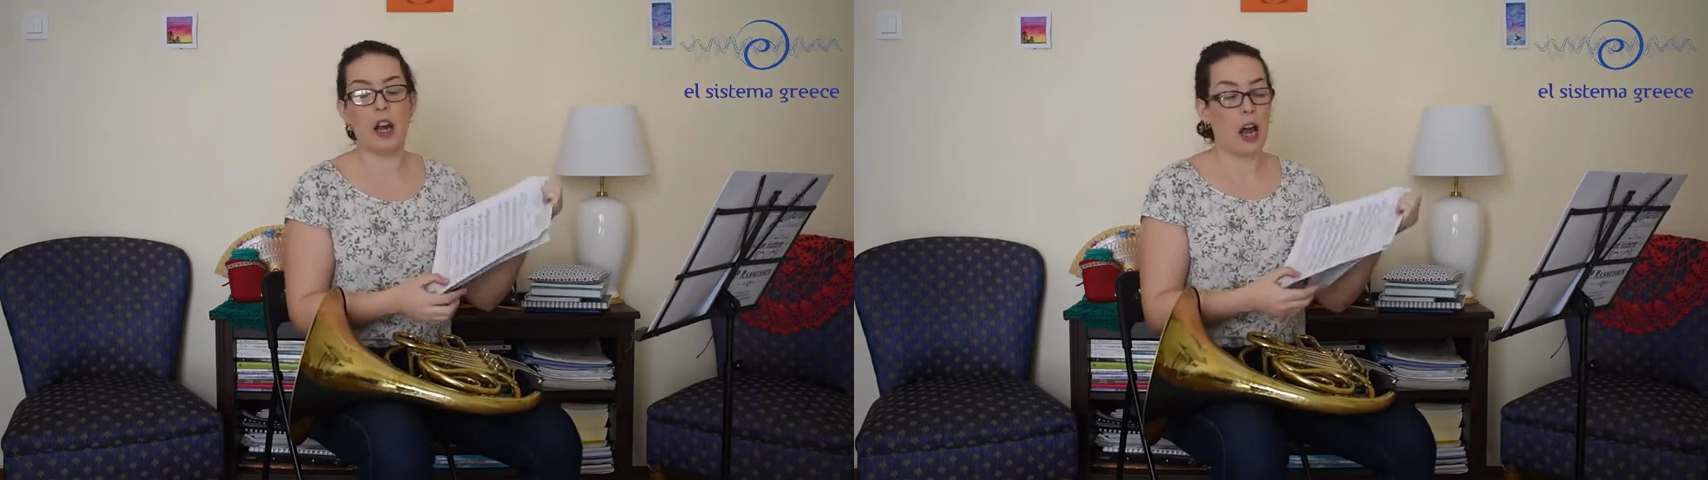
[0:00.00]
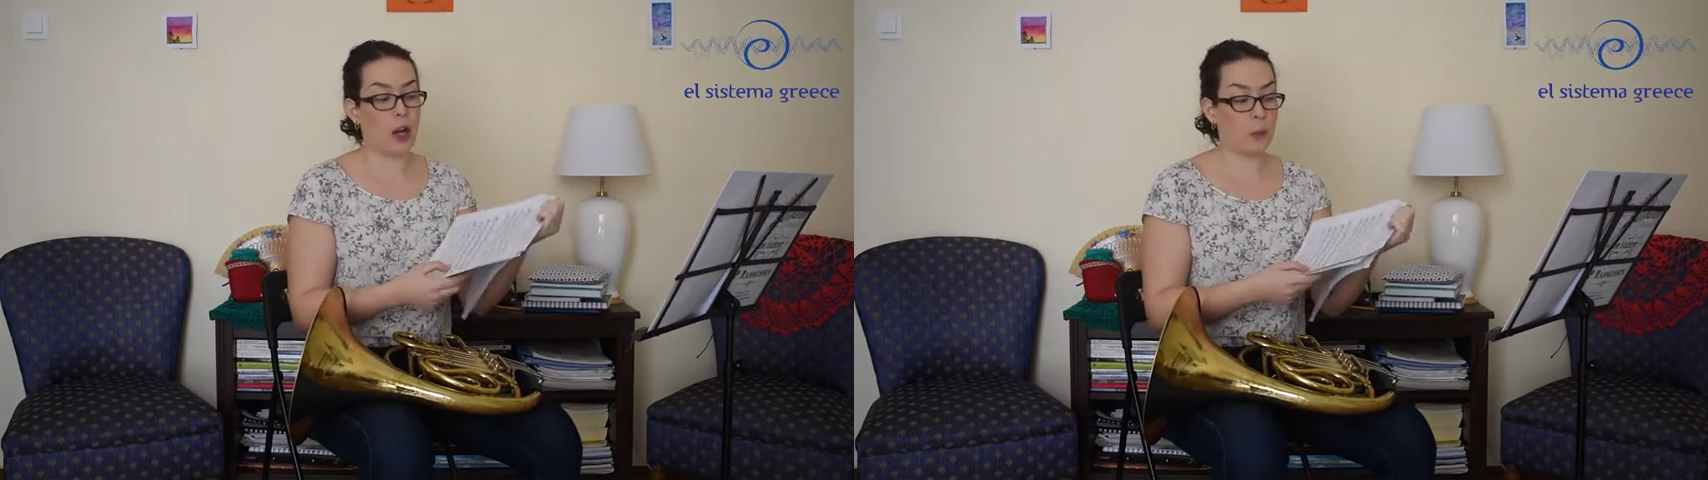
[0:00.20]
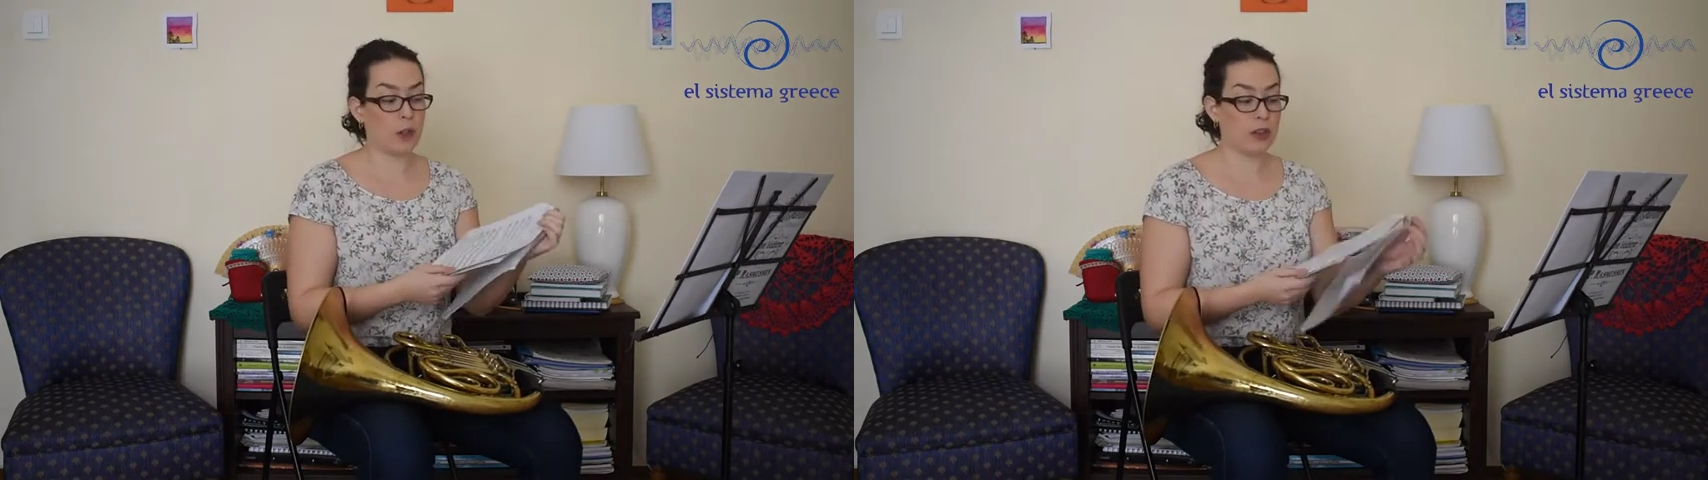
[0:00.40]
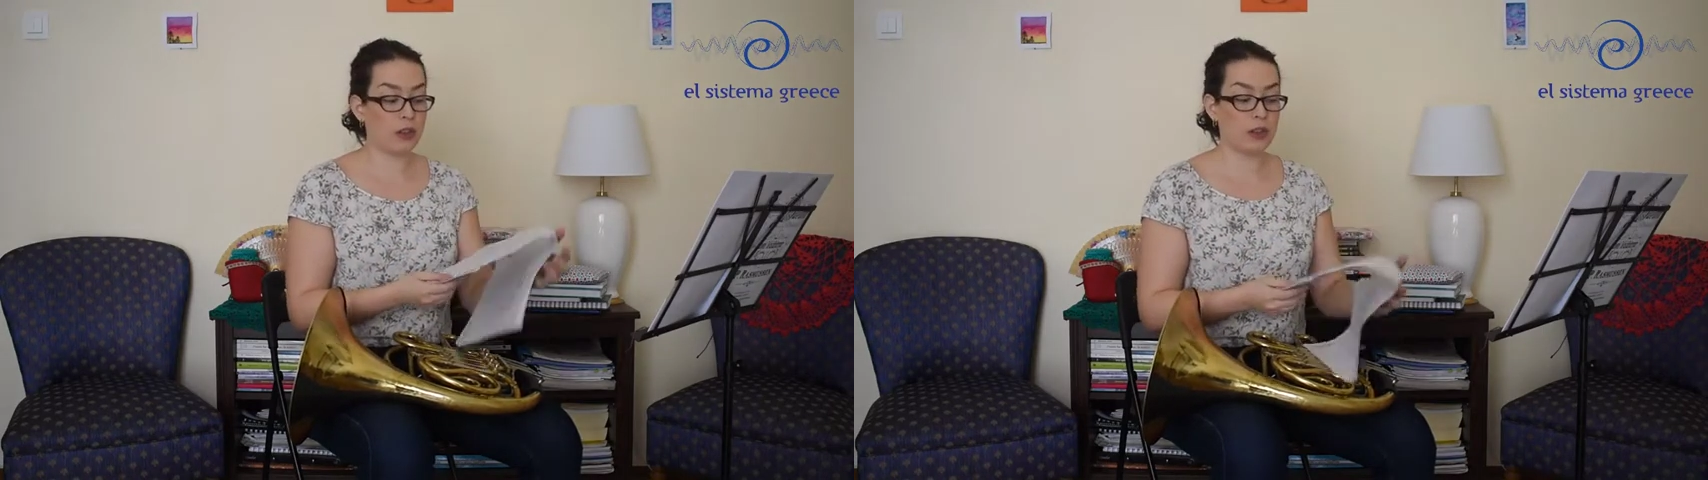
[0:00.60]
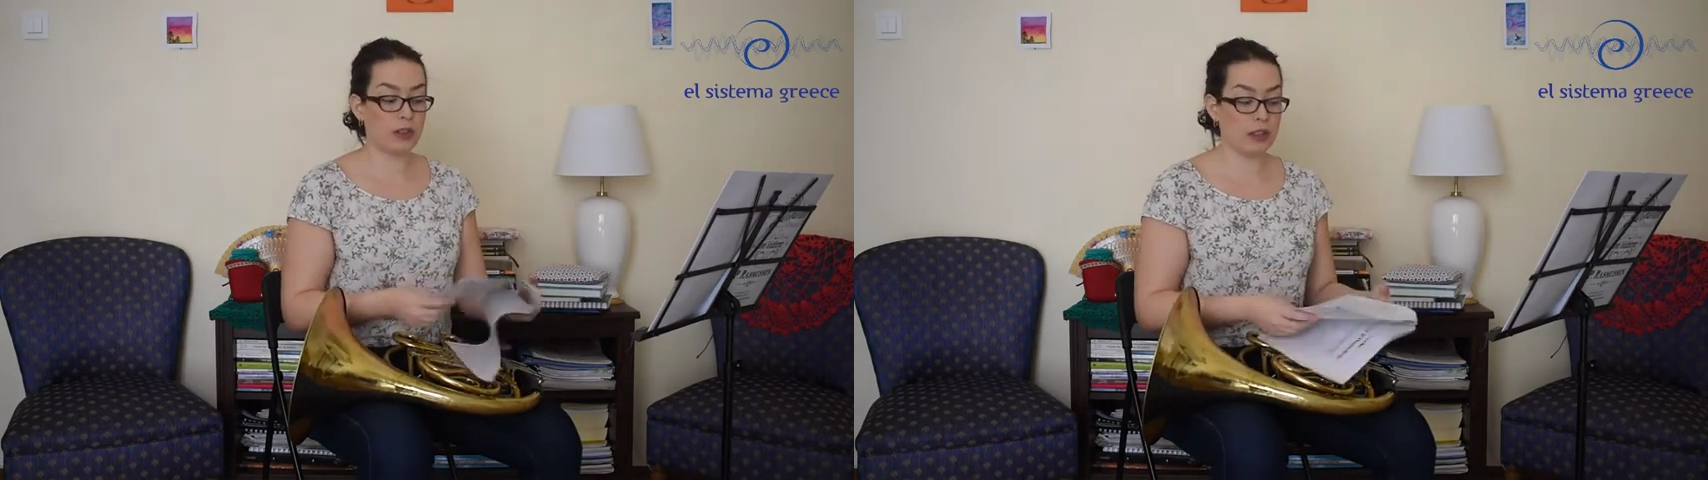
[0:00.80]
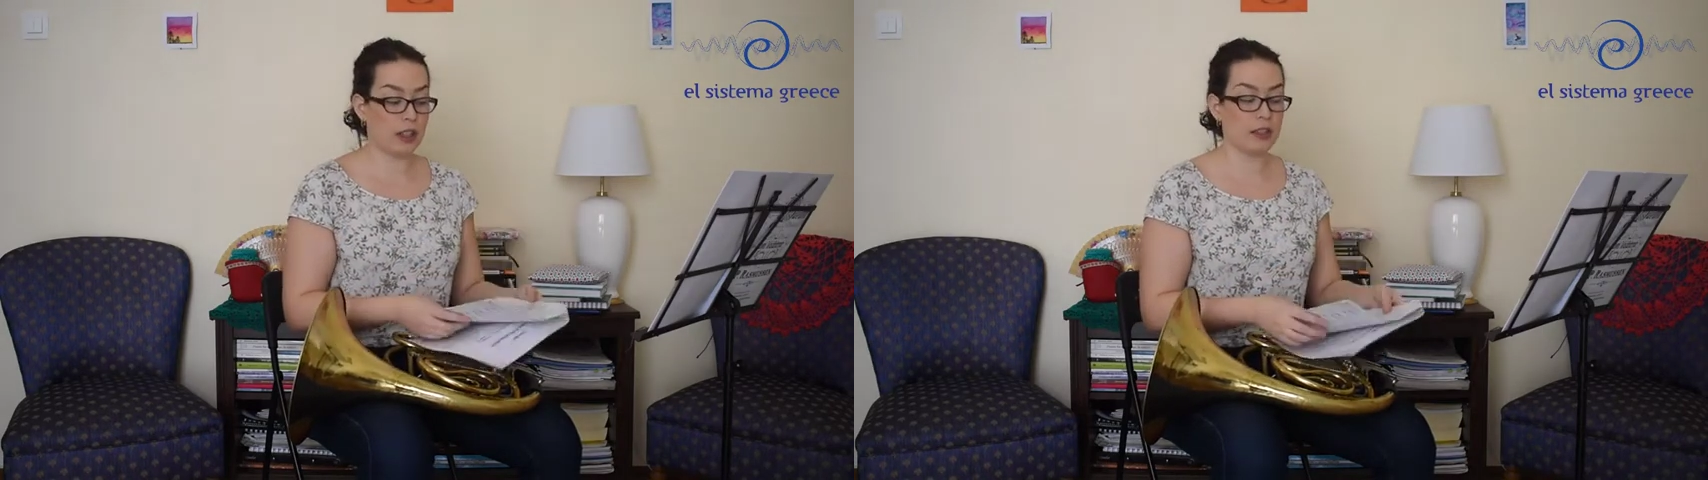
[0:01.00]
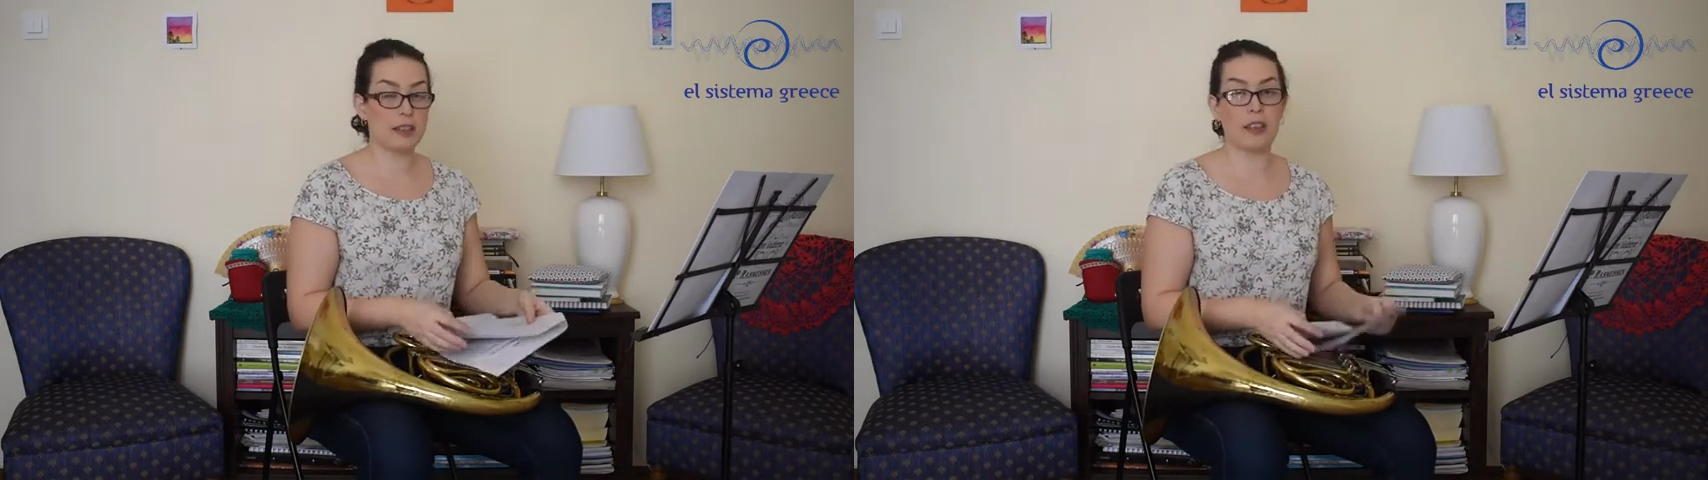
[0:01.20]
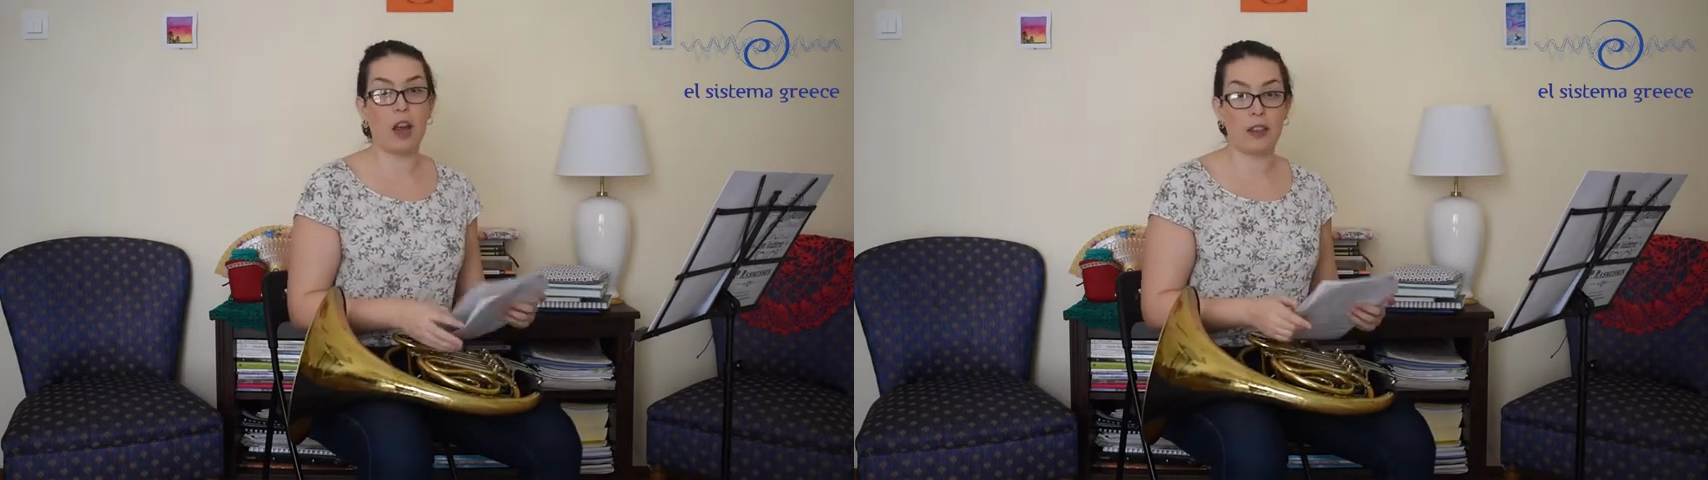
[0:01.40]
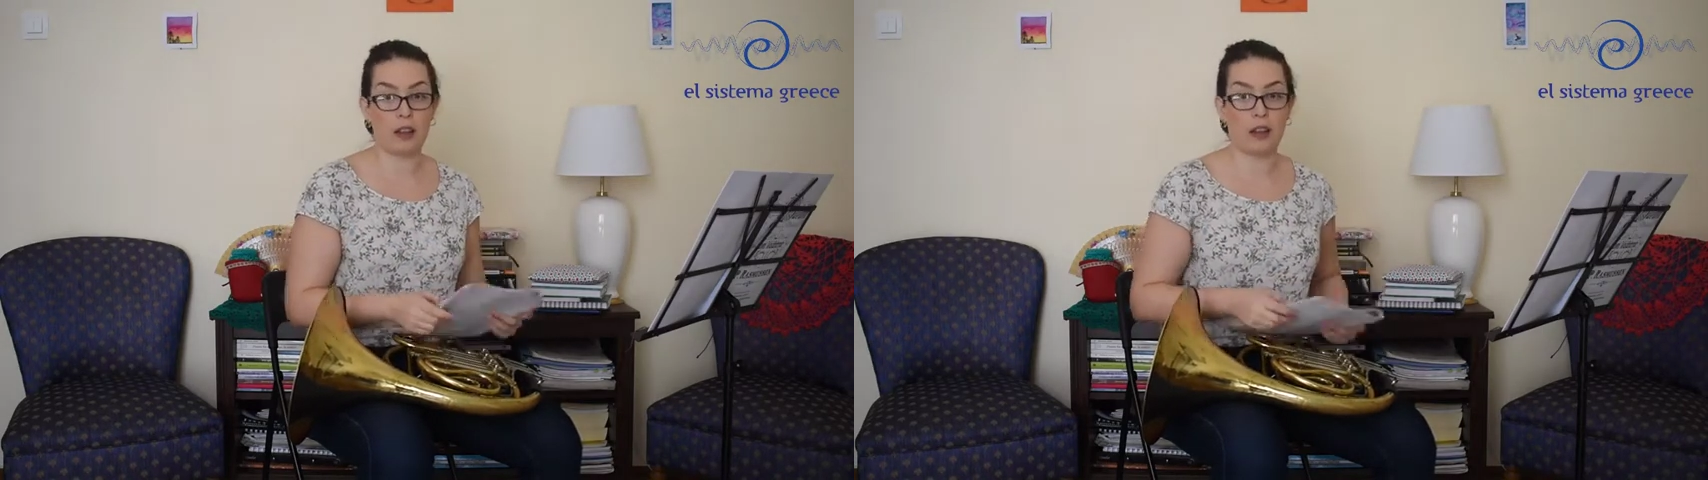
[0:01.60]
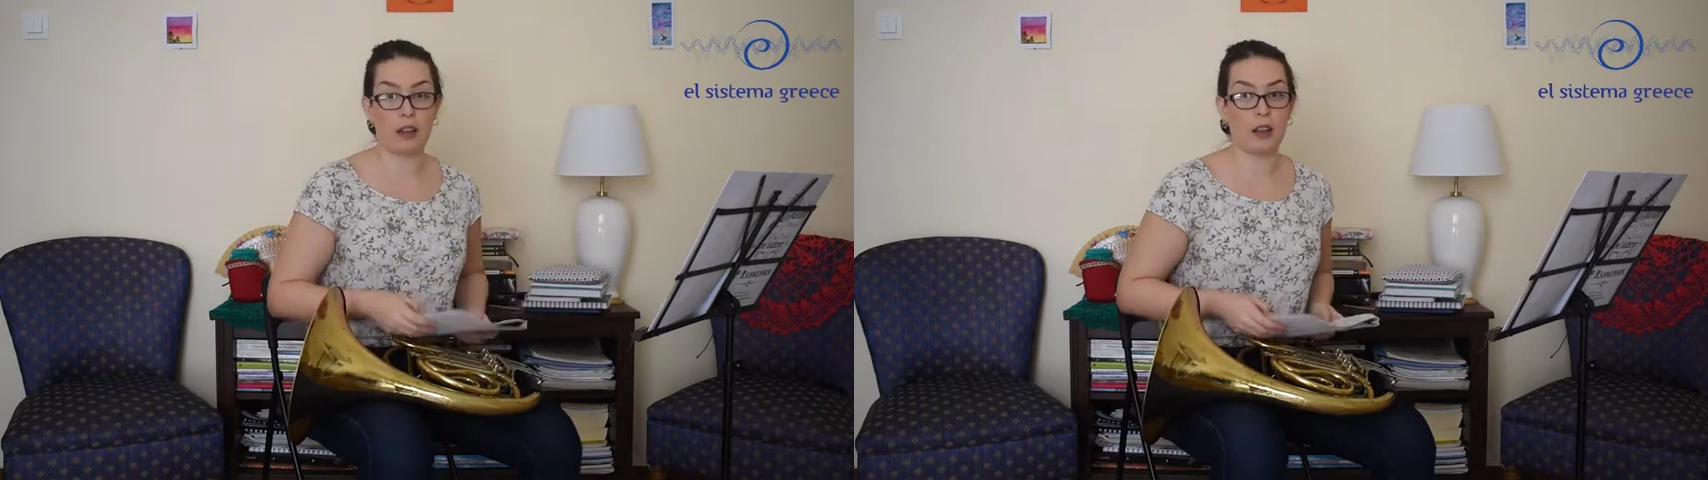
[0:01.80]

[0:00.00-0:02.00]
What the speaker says: I want you to start studying